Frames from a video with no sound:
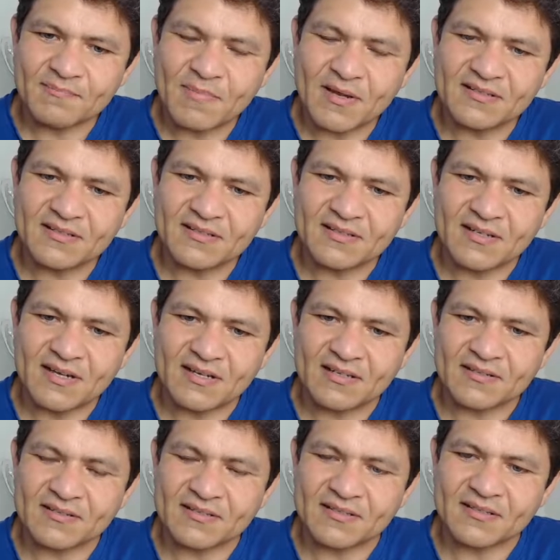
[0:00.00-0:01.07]
basically kind of
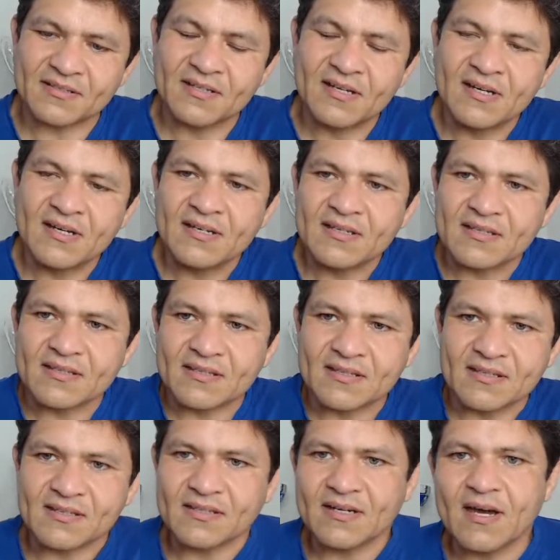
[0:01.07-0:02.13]
like
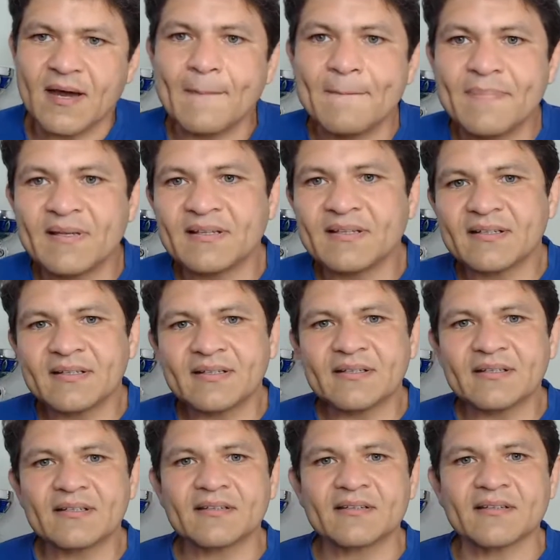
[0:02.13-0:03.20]
the
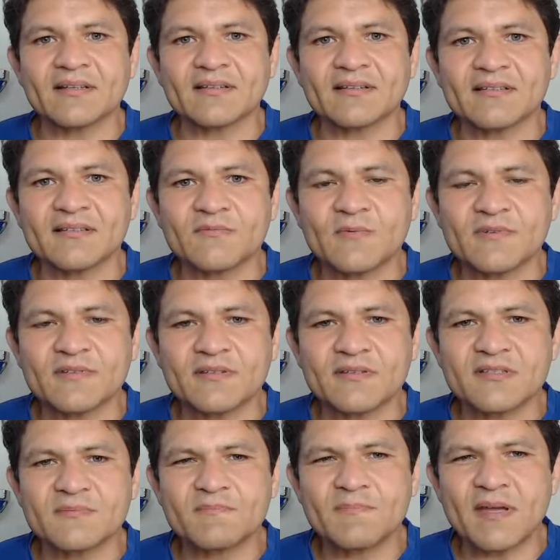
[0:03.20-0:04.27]
ability or like the
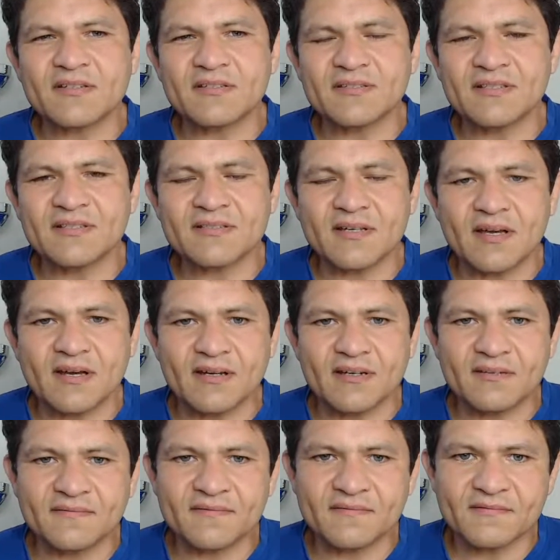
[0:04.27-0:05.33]
specialness
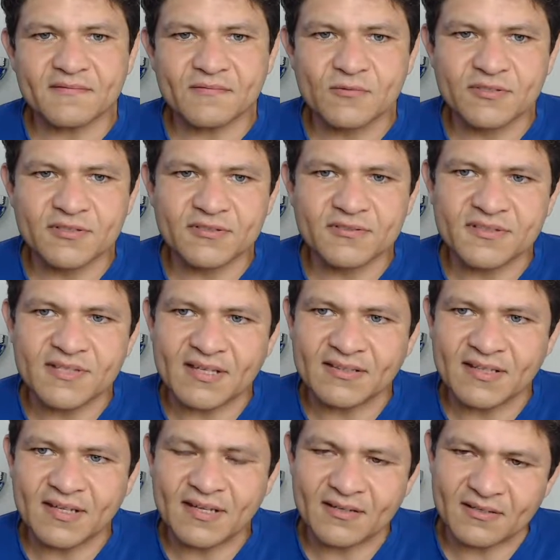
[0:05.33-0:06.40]
of wushu
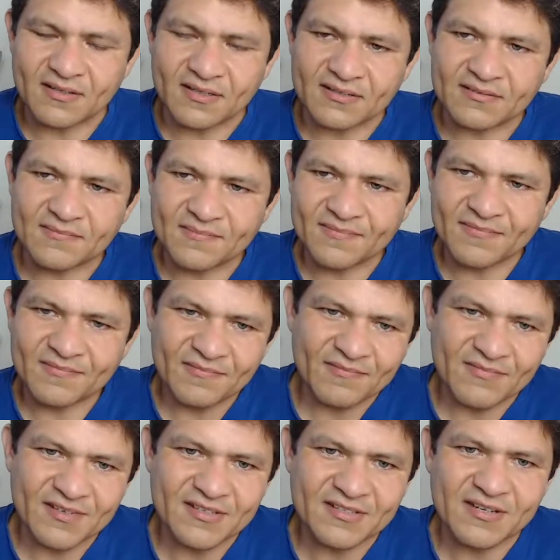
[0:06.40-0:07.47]
sanda, or like
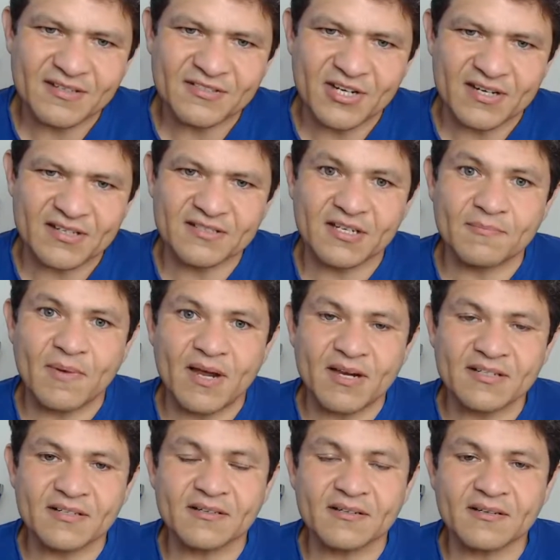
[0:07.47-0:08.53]
just Chinese
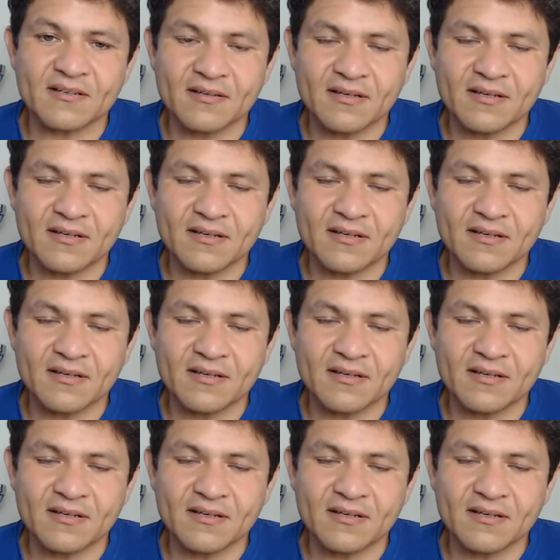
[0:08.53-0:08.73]
kickboxing.